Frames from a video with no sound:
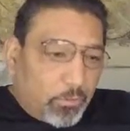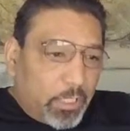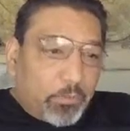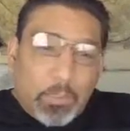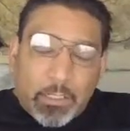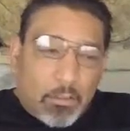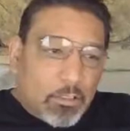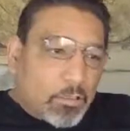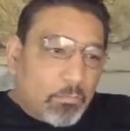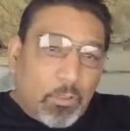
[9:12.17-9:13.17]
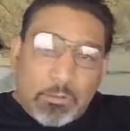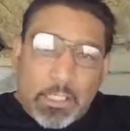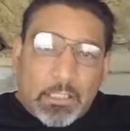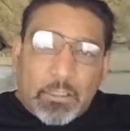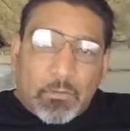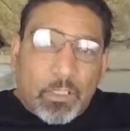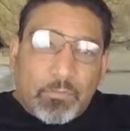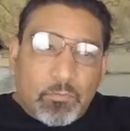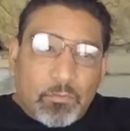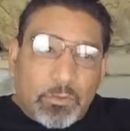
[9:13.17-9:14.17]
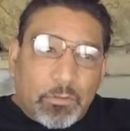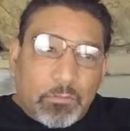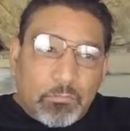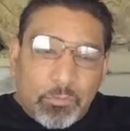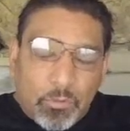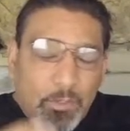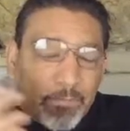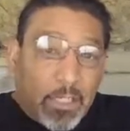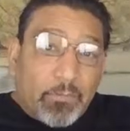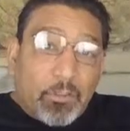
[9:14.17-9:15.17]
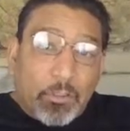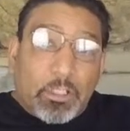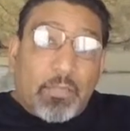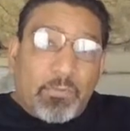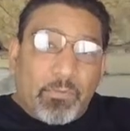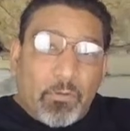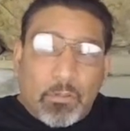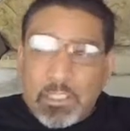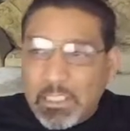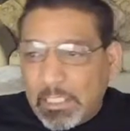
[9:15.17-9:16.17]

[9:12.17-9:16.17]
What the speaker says: Everybody calls them bolt action rifles, So I've never heard that before.